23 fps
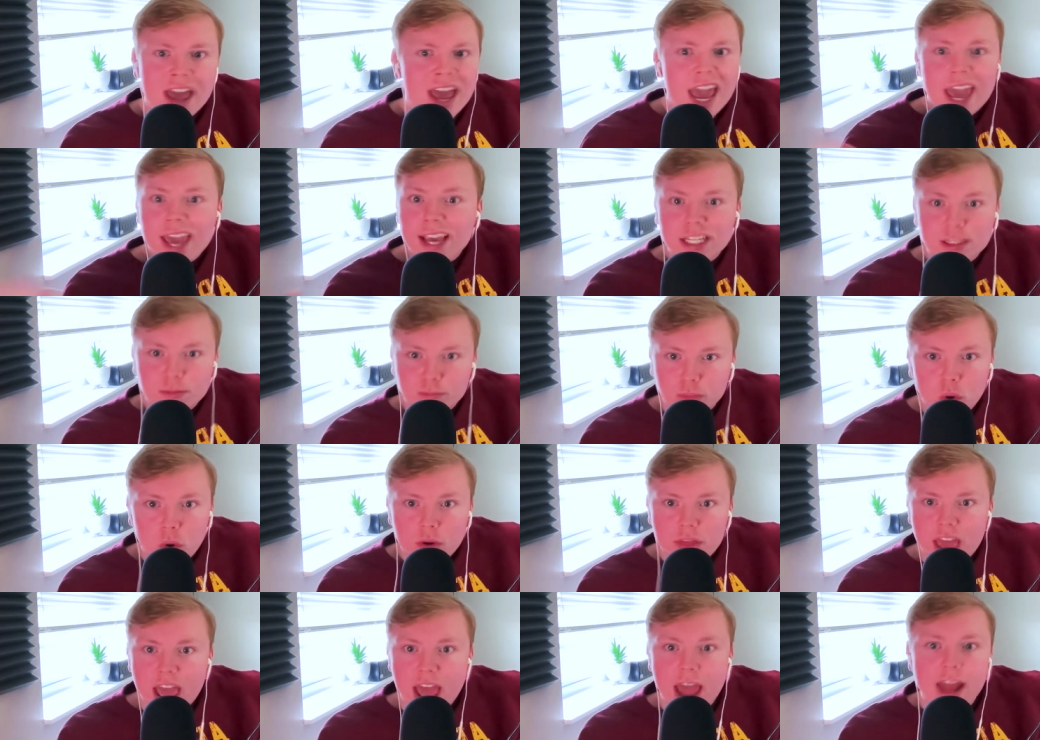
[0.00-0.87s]

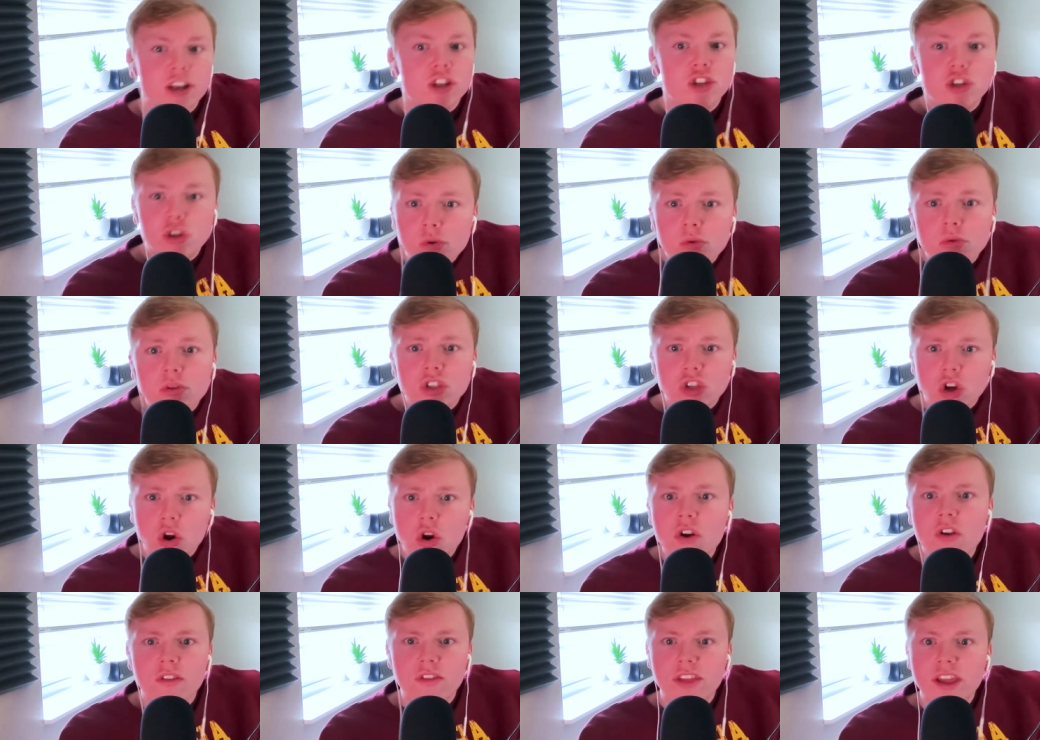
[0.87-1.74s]
explore that. Do
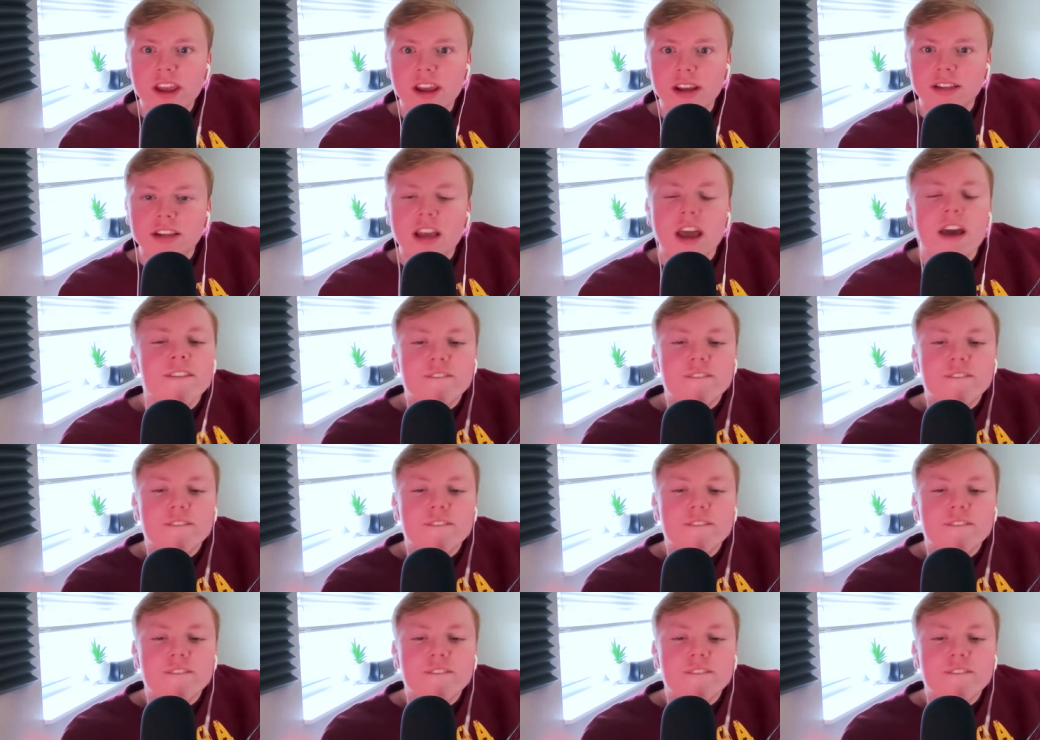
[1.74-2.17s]
certain things.